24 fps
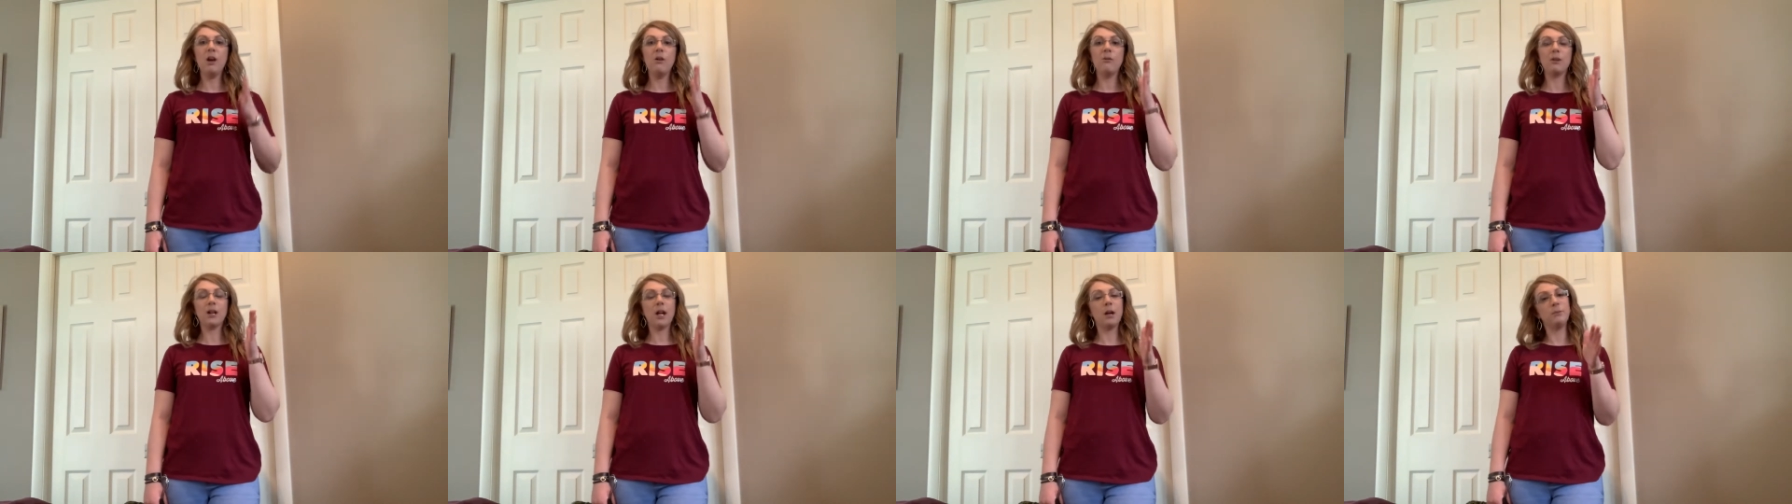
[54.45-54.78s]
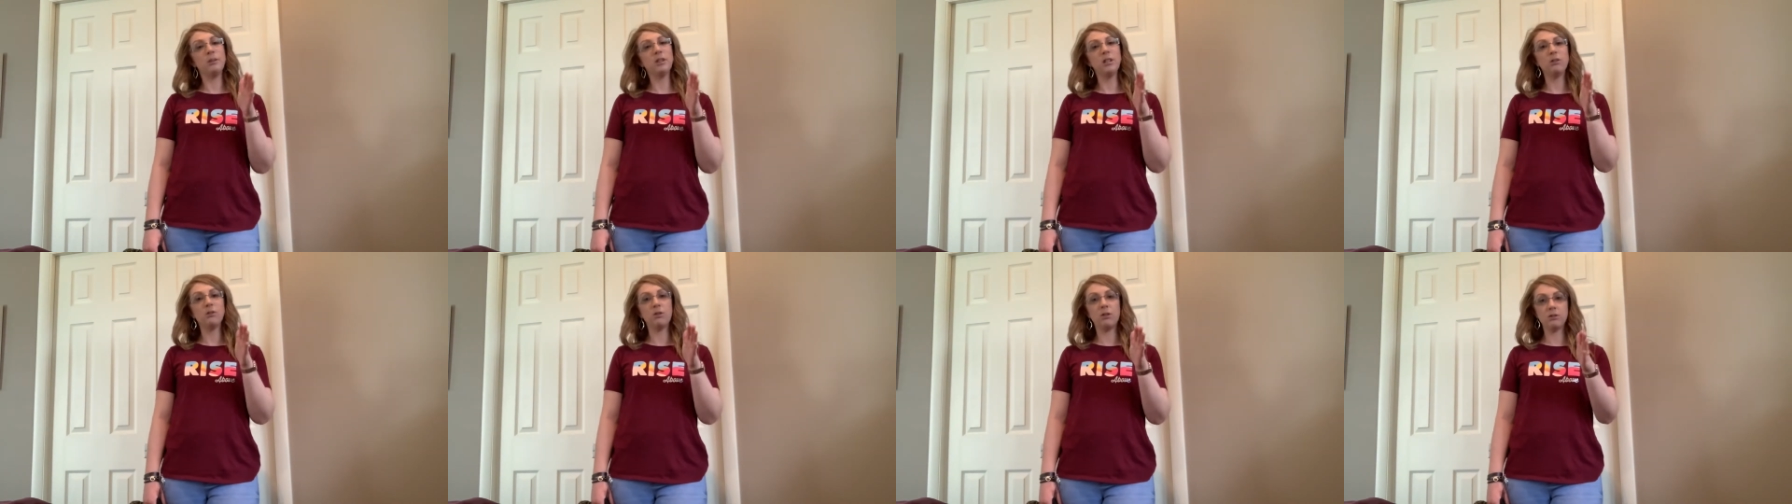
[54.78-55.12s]
When
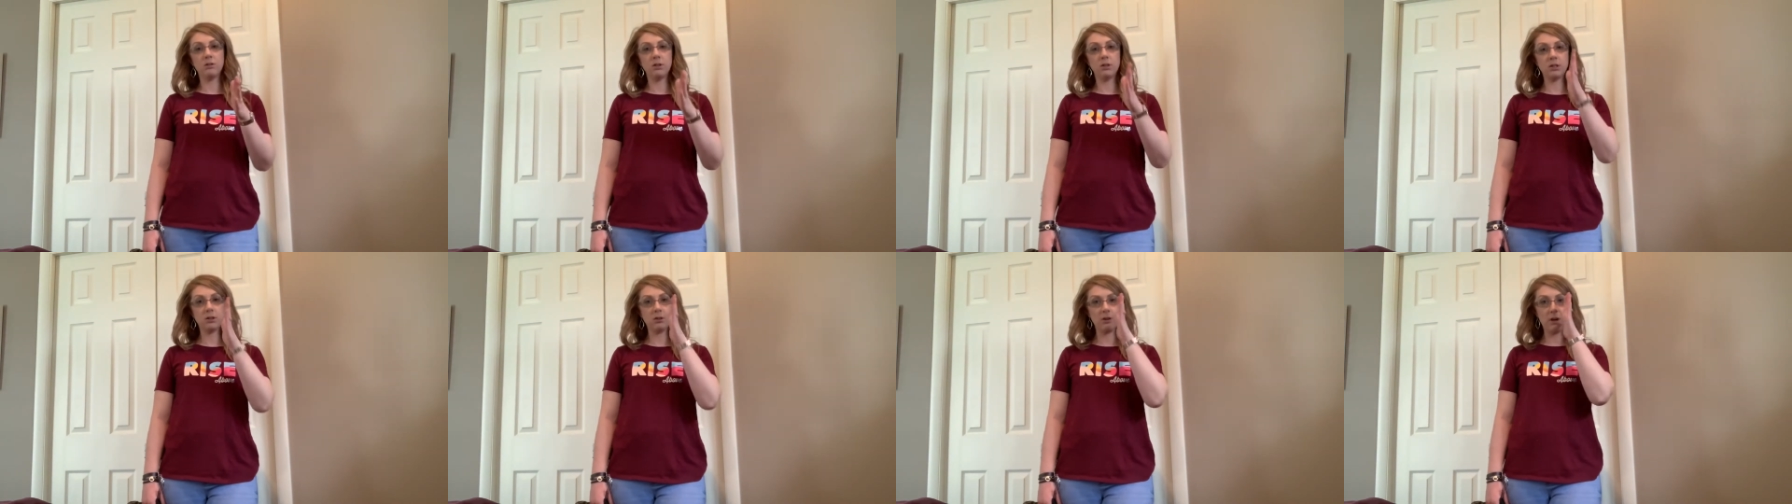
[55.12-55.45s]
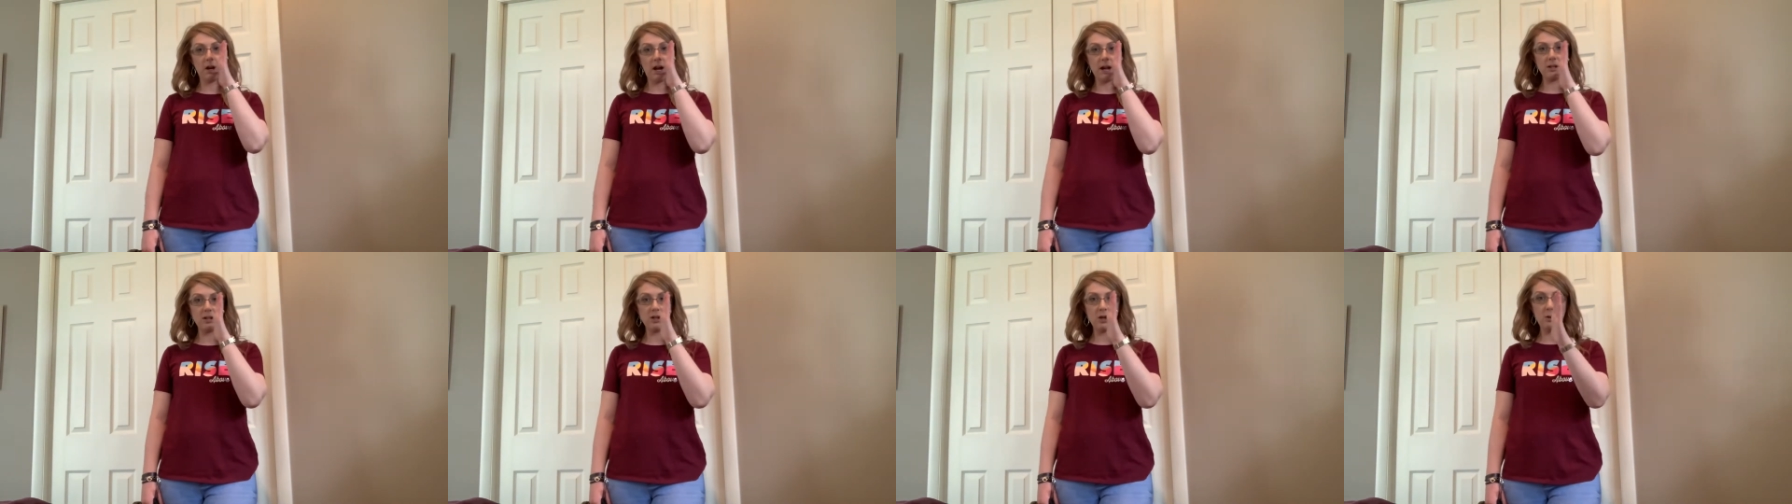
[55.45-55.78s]
I'm in the grocery
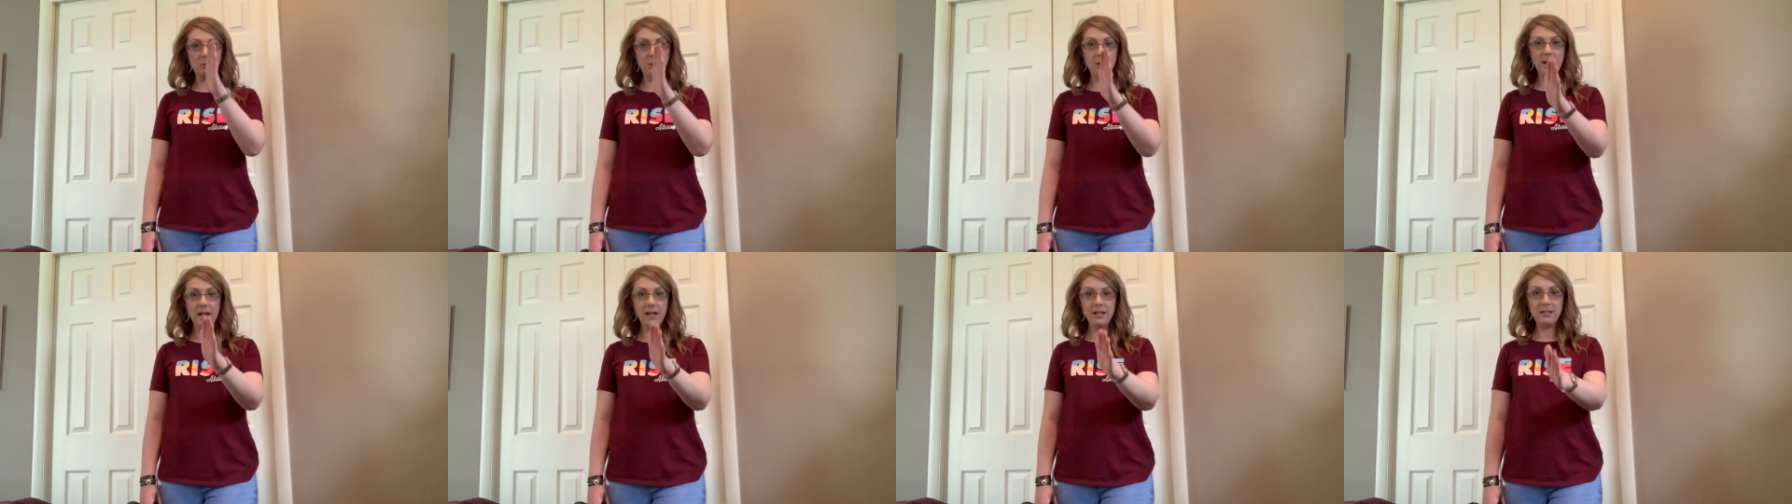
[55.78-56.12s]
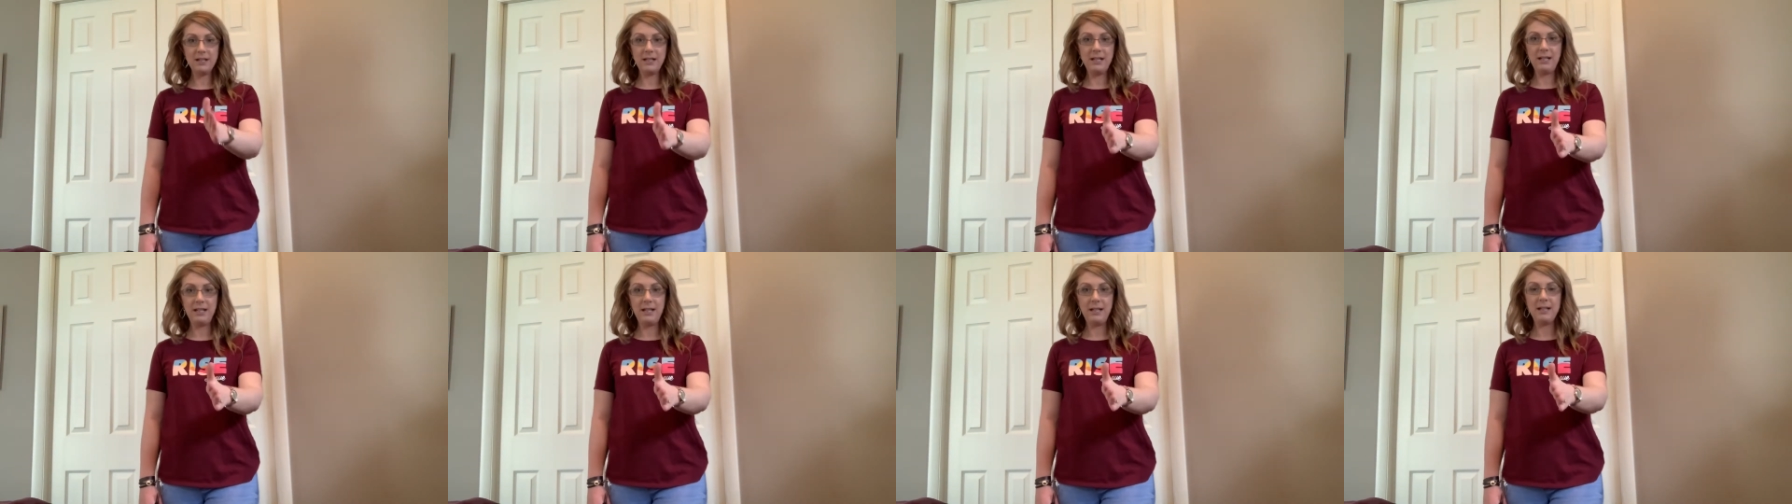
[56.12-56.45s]
store, I know what I
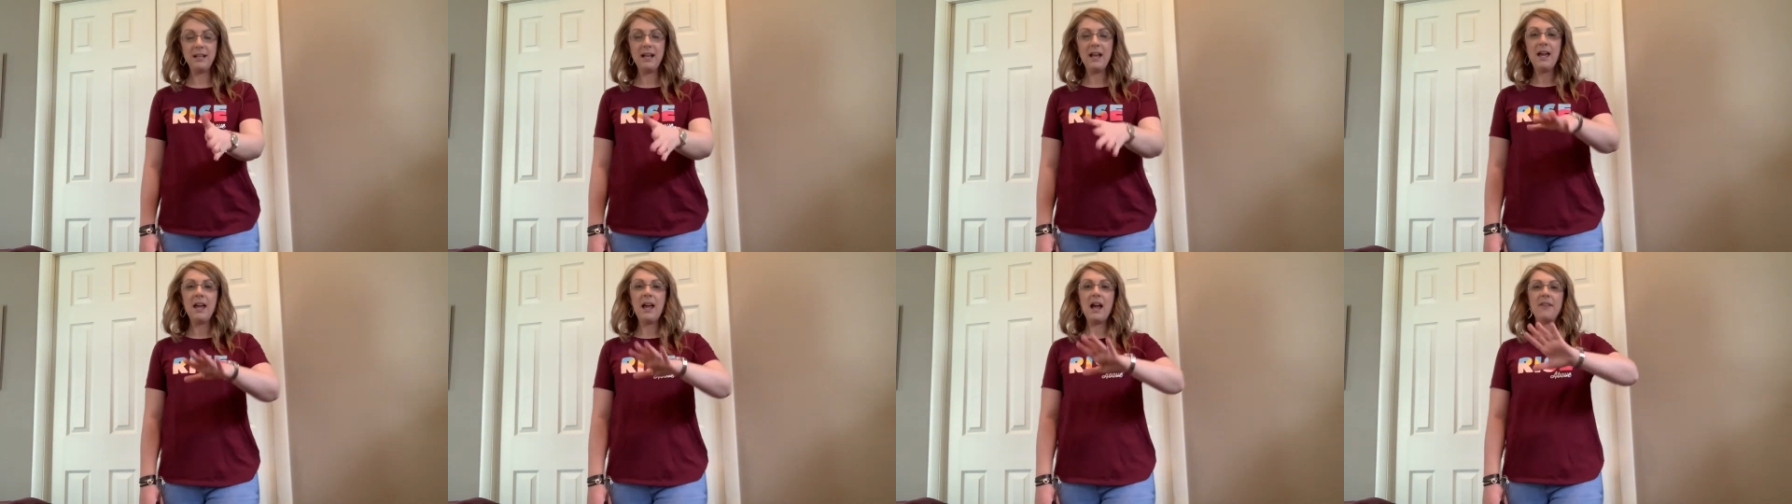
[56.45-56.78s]
need,